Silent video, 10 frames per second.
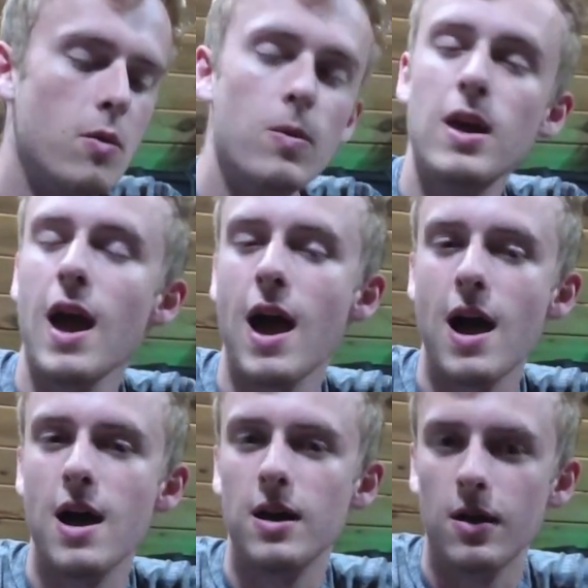we
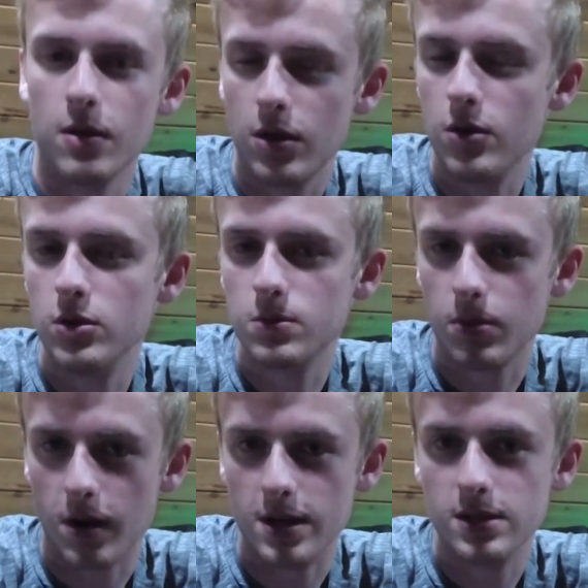had a huge
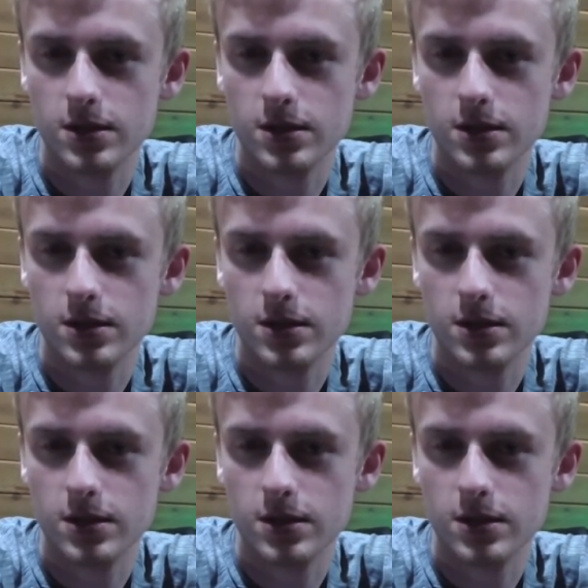price